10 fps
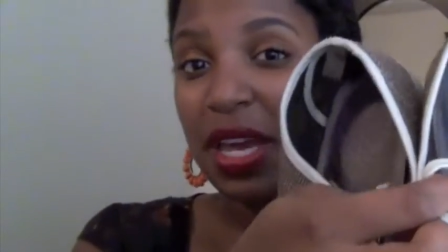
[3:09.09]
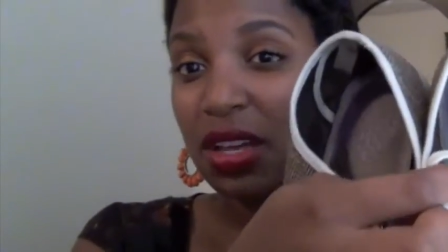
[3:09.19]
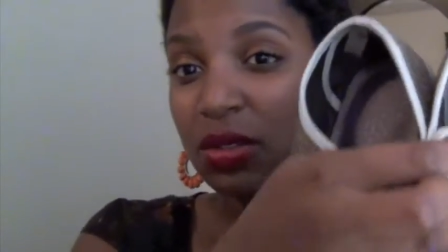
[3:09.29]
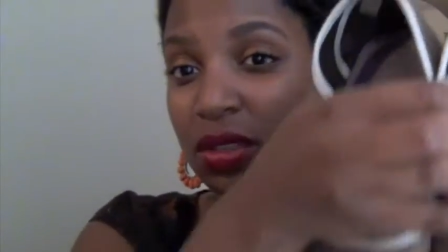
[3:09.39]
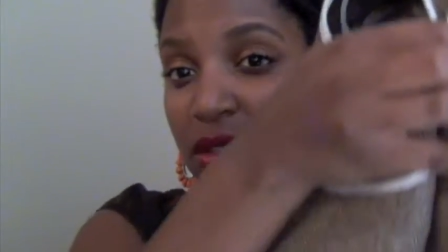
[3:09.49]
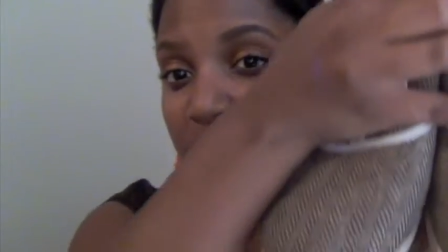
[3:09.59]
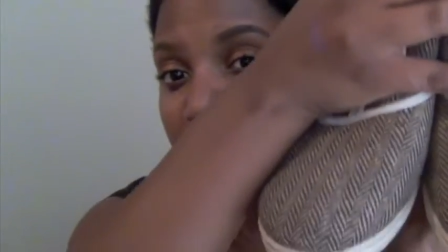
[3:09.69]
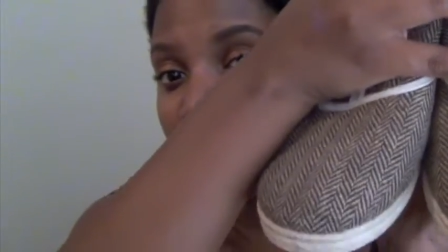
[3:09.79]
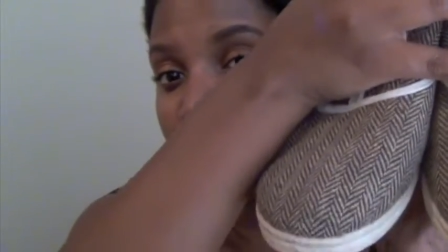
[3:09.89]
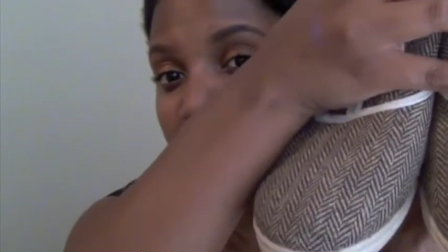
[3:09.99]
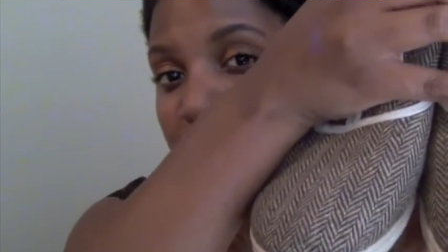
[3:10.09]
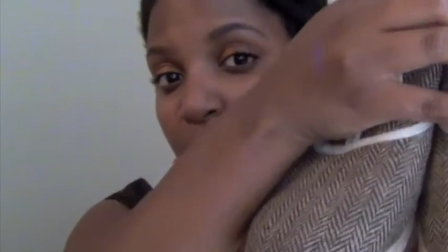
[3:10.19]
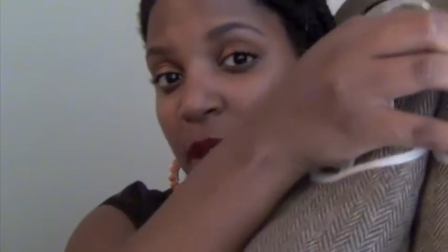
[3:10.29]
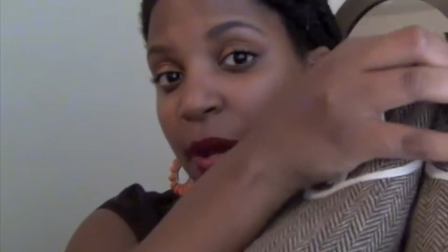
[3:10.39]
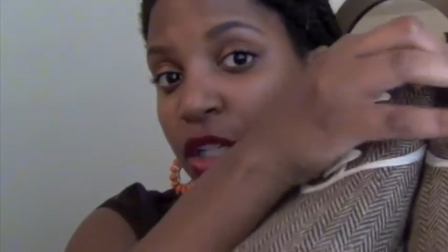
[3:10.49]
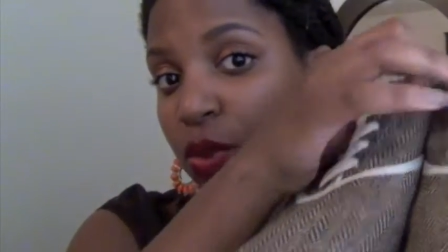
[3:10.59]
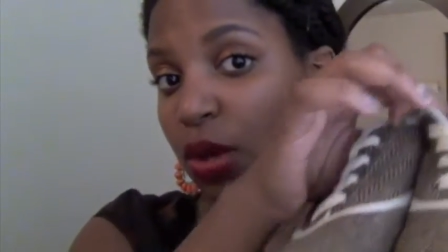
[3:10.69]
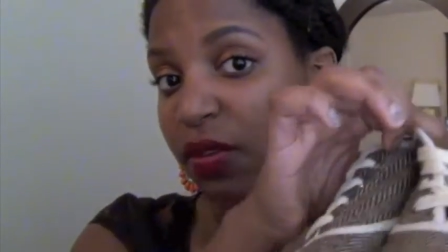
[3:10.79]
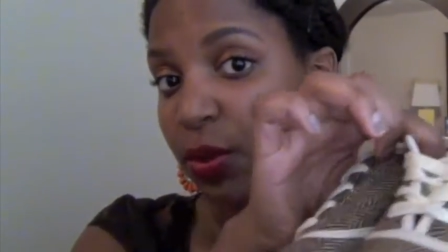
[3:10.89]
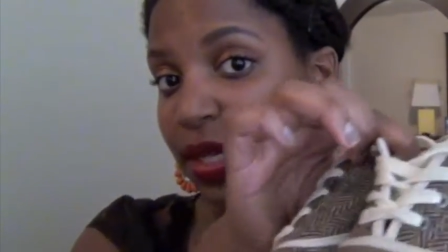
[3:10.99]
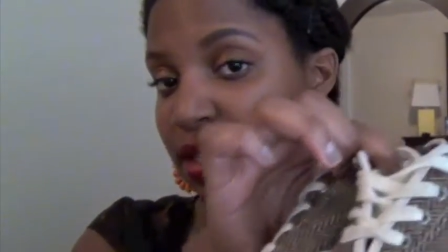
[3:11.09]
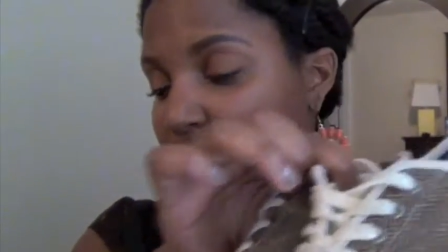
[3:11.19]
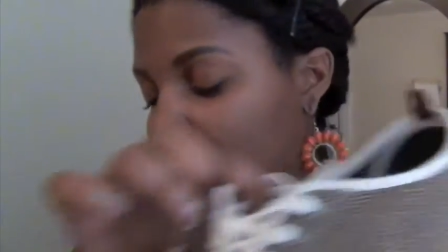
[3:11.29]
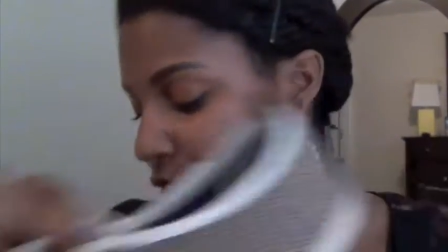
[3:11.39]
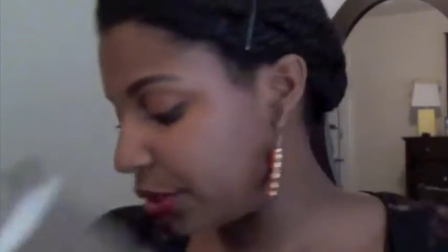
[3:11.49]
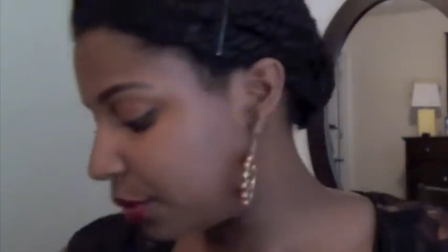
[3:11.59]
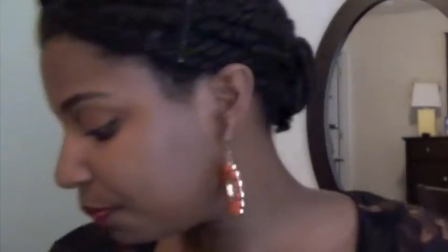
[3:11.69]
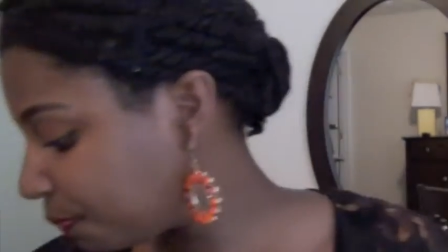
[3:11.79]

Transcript: pounds, which is probably about 12 US dollars.